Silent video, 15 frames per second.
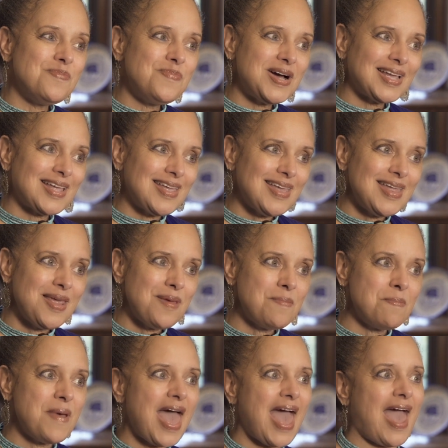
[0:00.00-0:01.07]
But
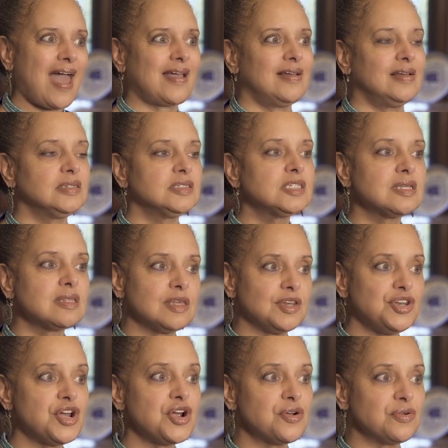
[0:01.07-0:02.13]
getting back to the
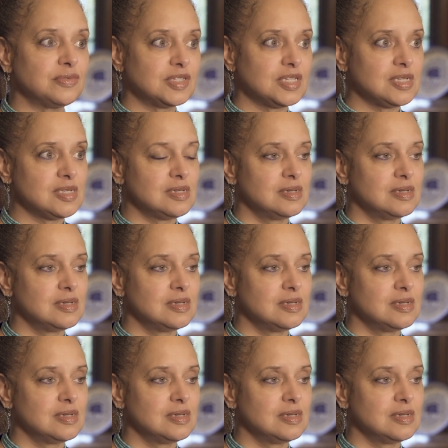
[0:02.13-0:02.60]
dirt.